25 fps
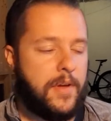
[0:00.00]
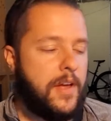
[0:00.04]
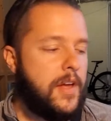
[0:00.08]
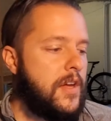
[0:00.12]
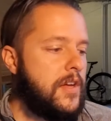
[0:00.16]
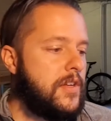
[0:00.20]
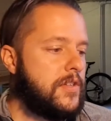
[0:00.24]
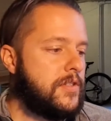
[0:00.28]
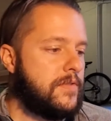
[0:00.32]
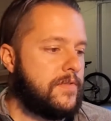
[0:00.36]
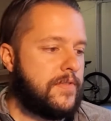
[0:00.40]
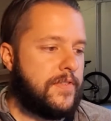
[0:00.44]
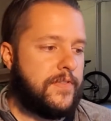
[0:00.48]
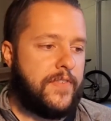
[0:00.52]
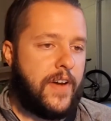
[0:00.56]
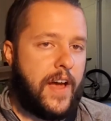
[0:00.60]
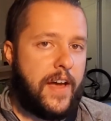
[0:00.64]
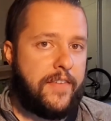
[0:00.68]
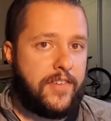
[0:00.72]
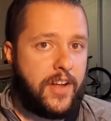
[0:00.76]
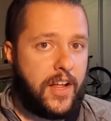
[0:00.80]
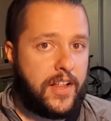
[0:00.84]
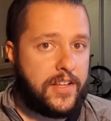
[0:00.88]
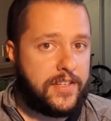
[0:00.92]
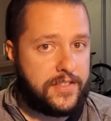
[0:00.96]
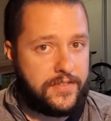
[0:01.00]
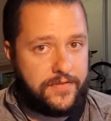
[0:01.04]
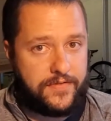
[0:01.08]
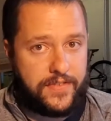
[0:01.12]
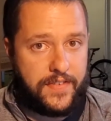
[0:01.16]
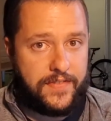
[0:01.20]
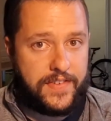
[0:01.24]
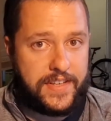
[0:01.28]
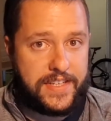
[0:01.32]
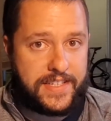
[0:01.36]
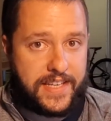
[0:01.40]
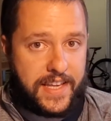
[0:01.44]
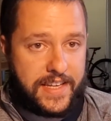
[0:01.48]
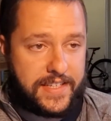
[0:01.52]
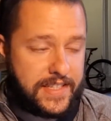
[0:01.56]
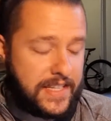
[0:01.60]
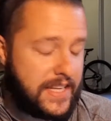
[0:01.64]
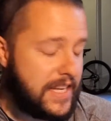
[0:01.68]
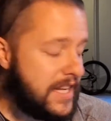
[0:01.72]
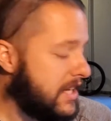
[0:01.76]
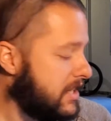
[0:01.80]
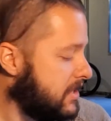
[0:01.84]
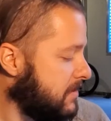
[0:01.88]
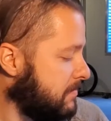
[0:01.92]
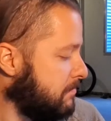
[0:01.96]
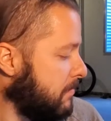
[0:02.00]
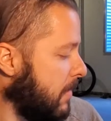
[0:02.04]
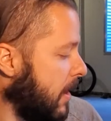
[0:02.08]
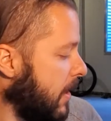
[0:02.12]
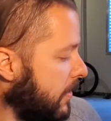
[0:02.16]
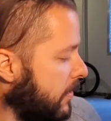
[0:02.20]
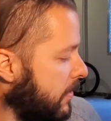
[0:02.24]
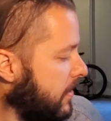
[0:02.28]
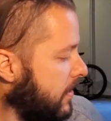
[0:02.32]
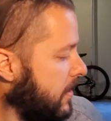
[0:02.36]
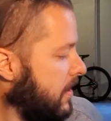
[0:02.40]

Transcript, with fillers: So for $5.50 each month,